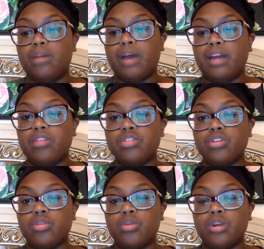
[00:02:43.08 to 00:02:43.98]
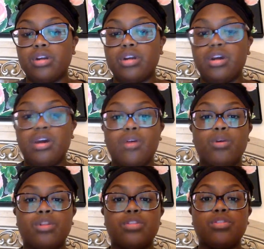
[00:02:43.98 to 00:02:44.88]
I'd also work
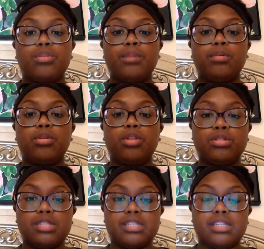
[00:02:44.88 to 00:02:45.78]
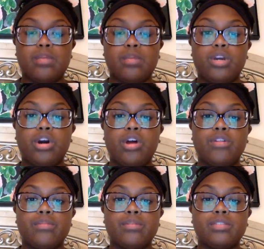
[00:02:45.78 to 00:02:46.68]
with the people closest to them. We call
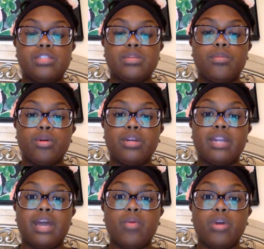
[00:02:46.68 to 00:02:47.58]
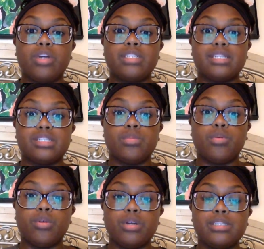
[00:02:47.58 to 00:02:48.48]
them support networks and
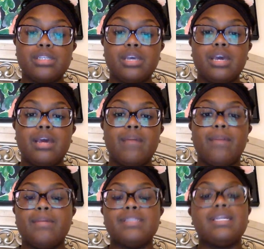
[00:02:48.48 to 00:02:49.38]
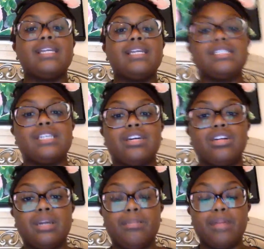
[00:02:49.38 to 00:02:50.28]
supports. Maybe it's not
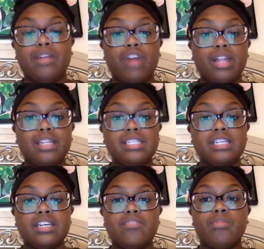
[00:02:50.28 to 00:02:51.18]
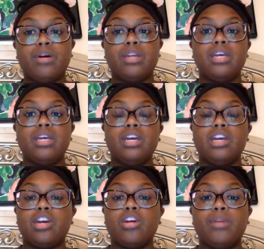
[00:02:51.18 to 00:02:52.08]
necessarily a blood relative, but
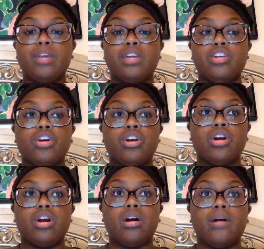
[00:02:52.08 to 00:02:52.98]
it could be your